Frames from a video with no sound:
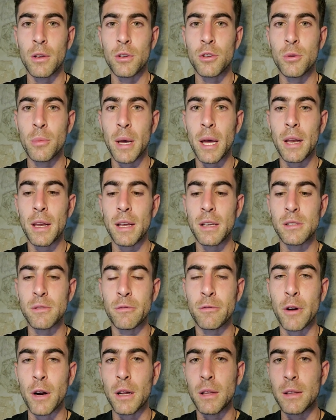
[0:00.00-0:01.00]
humanity has a
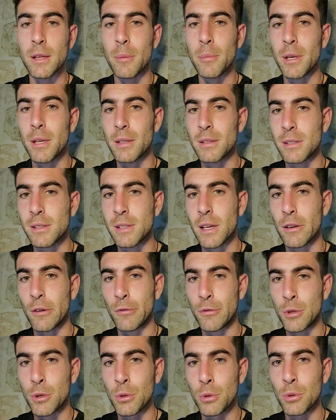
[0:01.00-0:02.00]
very limited set
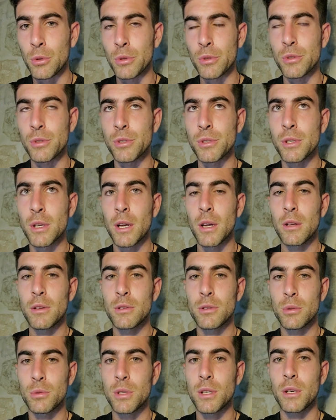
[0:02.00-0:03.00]
of tools
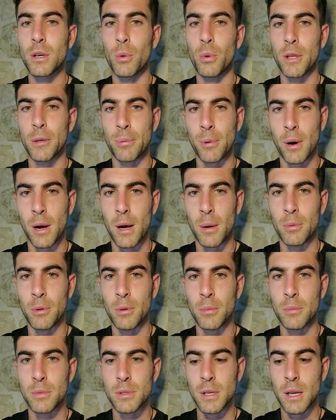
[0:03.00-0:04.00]
to deal with
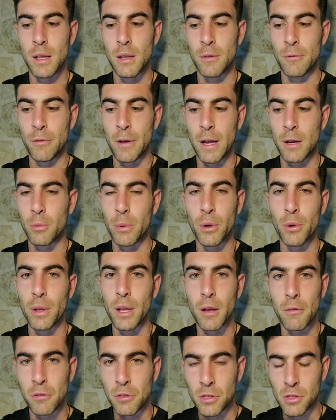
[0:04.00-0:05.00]
problems. And in fact, we only
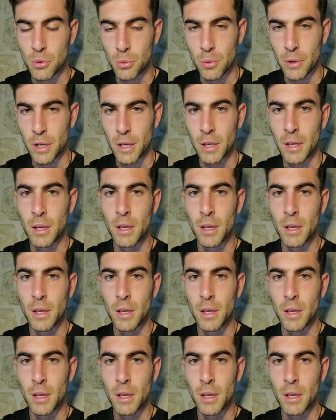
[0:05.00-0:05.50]
have 3.